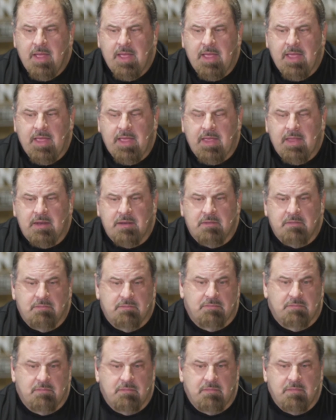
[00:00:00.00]
And
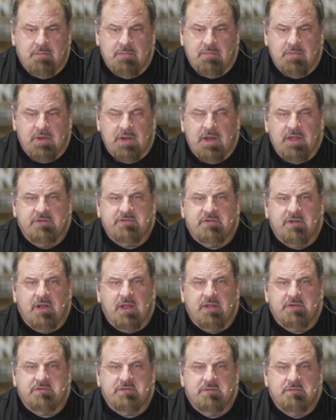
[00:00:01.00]
the next
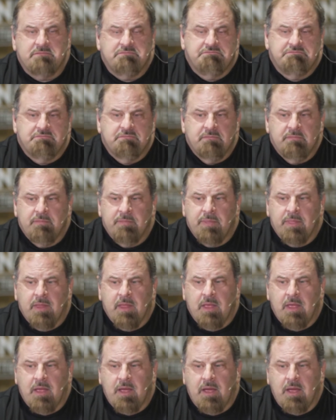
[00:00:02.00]
election,
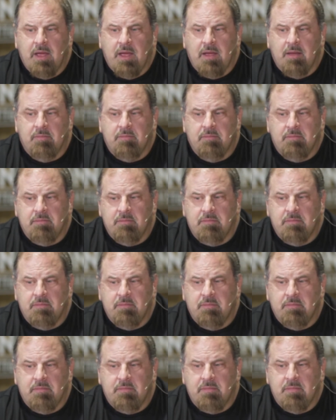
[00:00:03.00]

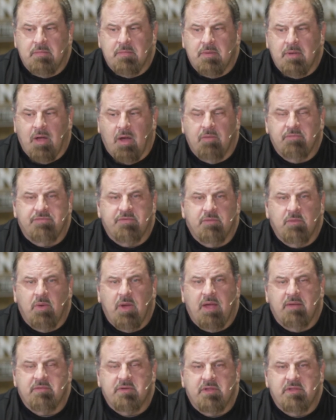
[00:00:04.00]
hopefully we'll
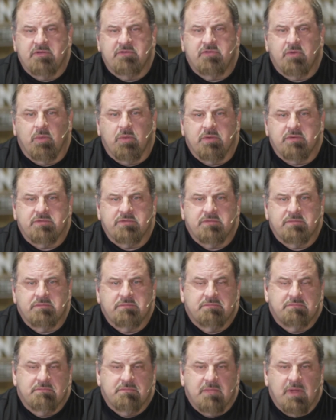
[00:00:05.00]
have another choice.
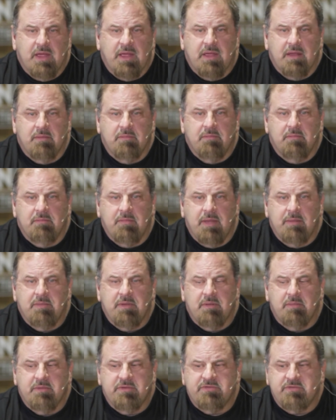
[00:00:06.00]
And
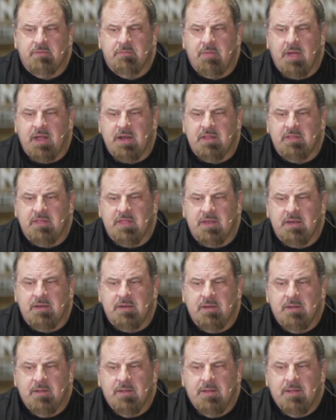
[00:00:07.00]
maybe it'll be somebody that
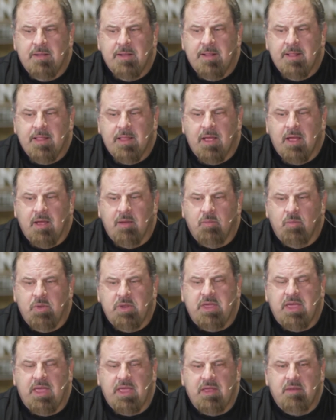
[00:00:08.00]

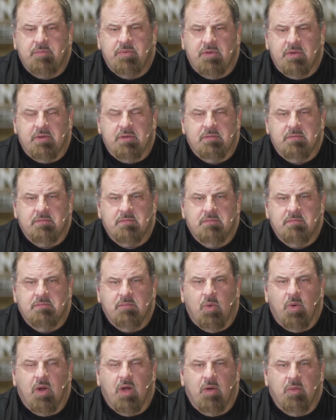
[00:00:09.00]
we can put
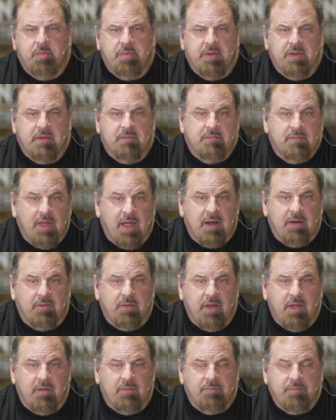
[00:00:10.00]
more hope in. I
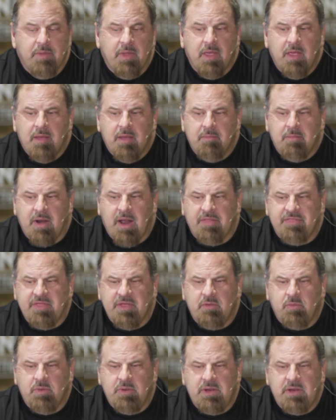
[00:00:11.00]
don't know. But I
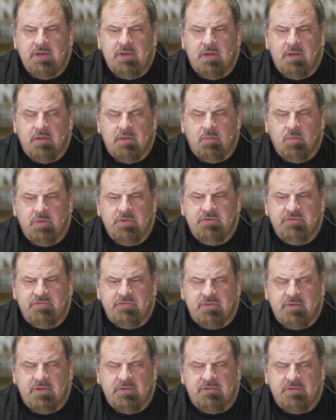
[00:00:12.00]
think we need to,
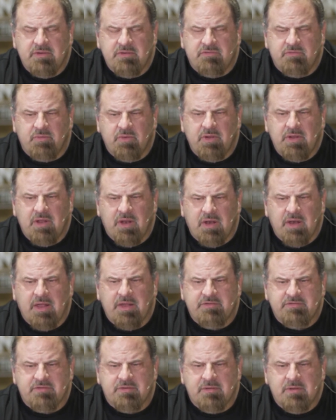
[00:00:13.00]
it's really a
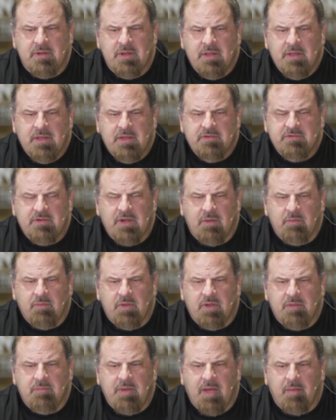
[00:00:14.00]
lesson. It's not
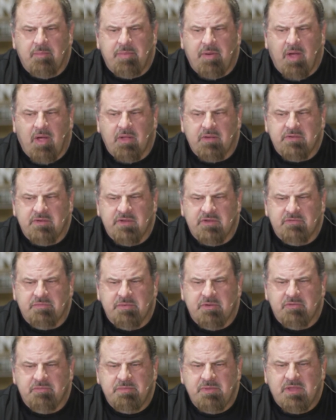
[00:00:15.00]
really about politics,
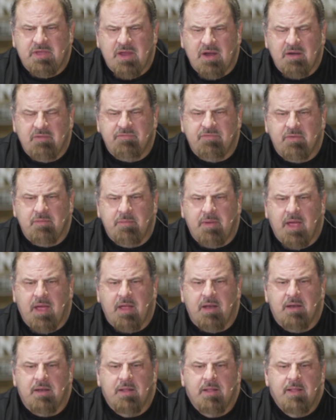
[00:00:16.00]
but just be careful
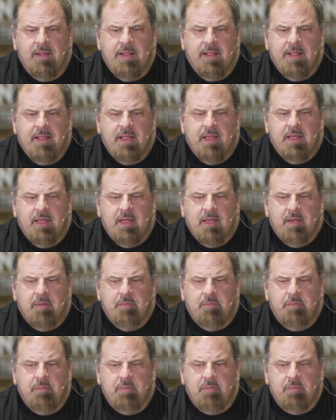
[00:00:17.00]
about
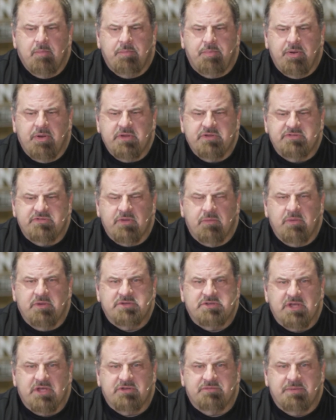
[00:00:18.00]
putting so
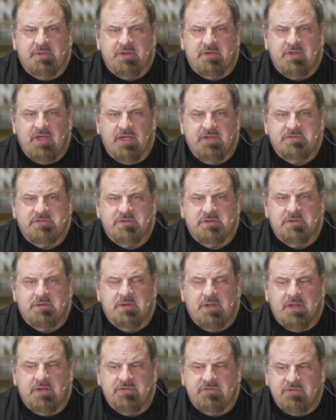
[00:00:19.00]
much
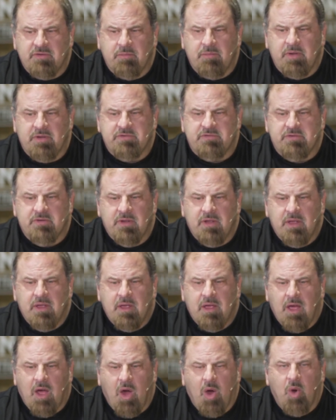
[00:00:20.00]
expectation and so much
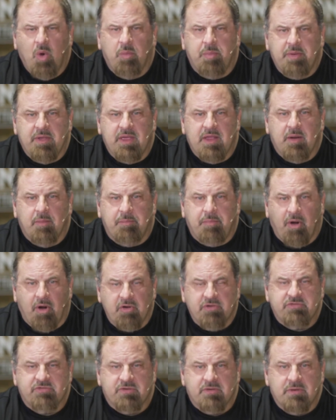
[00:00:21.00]
hope in a
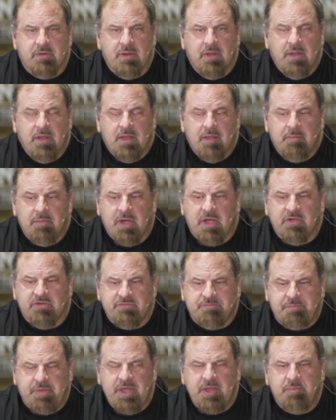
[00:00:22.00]
person,
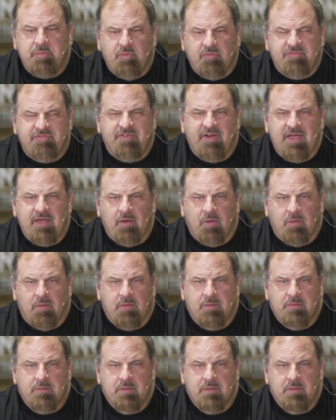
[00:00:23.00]
because people fail.